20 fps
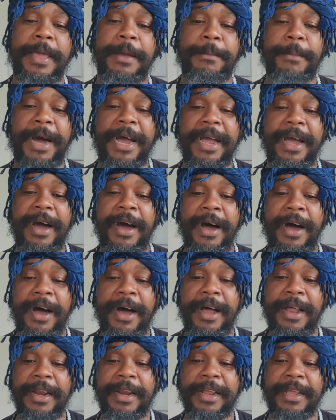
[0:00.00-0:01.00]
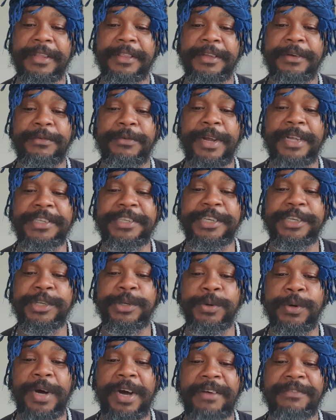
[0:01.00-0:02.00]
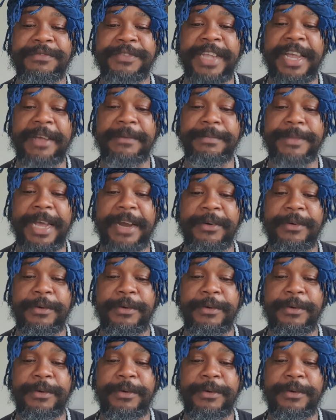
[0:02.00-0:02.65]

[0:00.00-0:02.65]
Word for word: by all the residue of them that